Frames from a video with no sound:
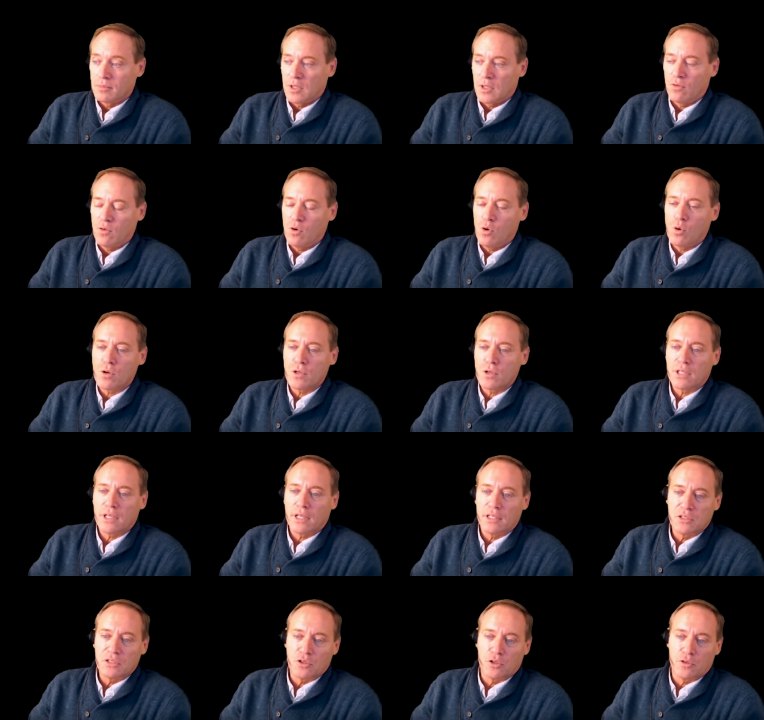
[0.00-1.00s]
Of course, I
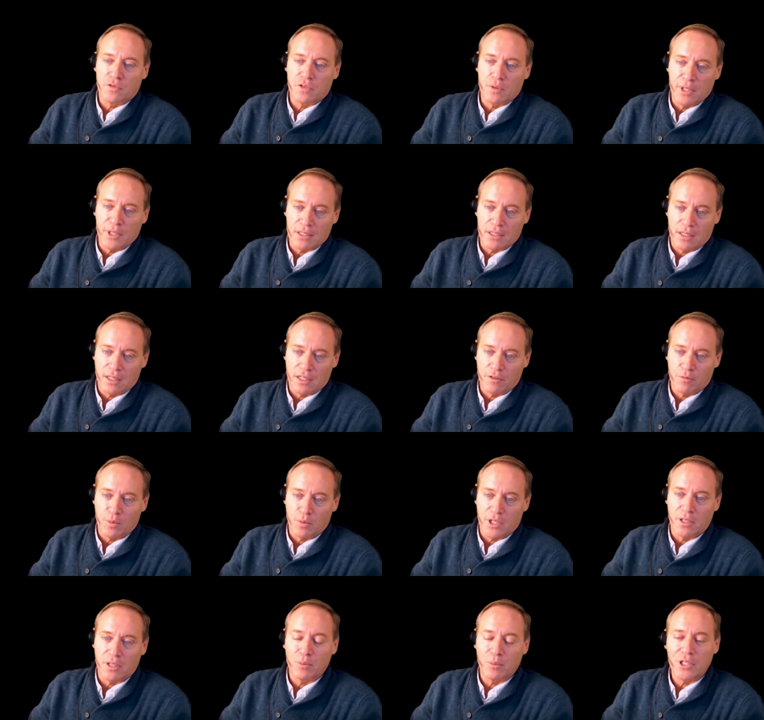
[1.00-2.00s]
deserve to make a lot of
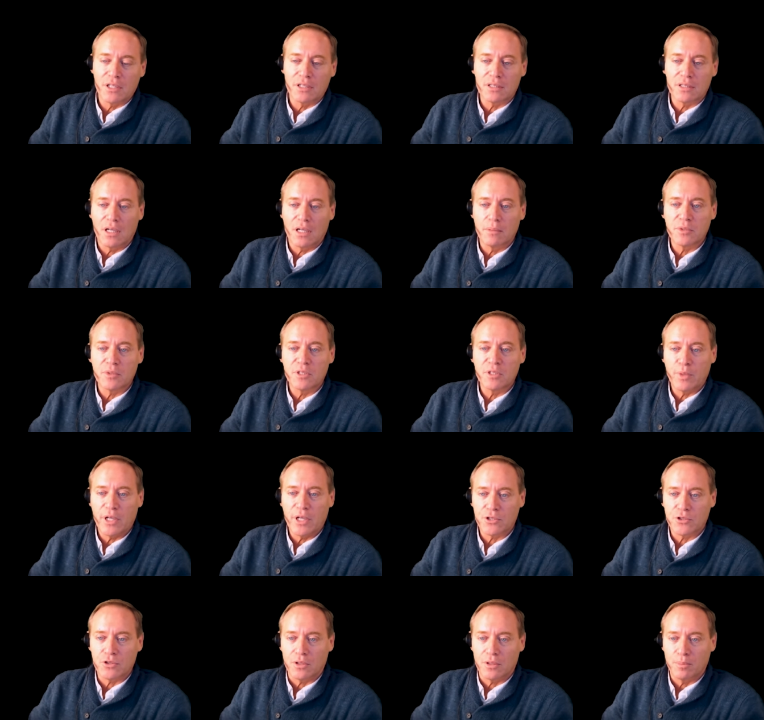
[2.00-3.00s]
money because I'm
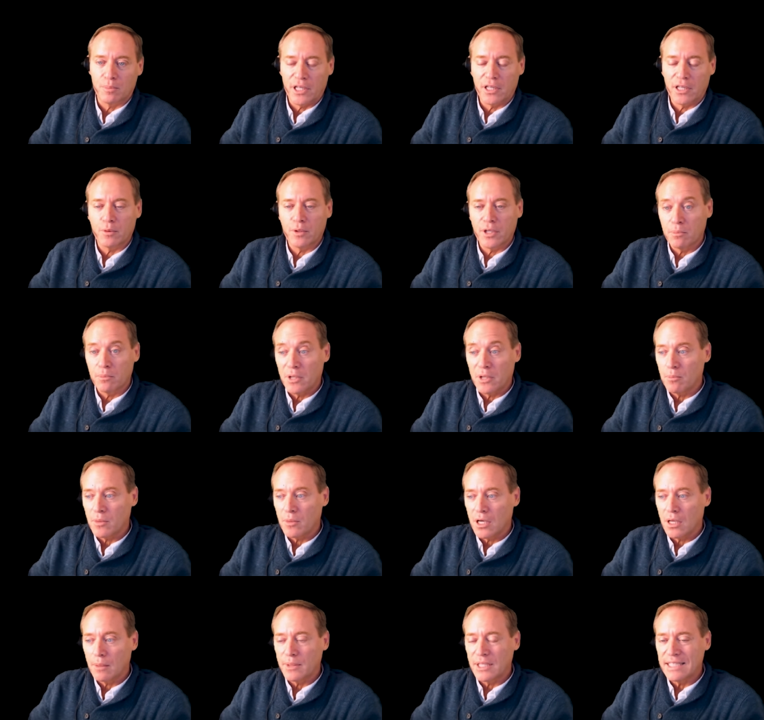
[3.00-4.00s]
special. By the way, my
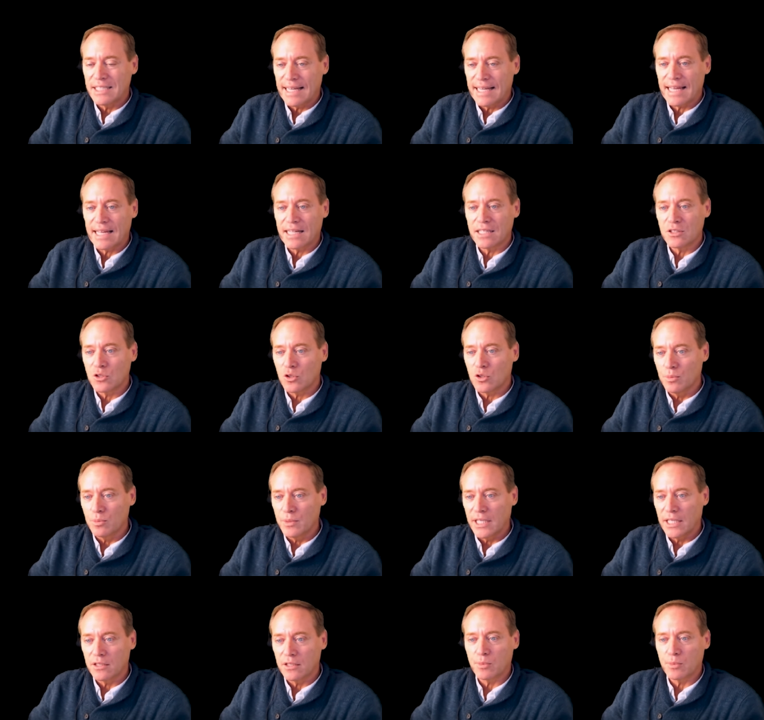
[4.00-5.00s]
mom and dad told me how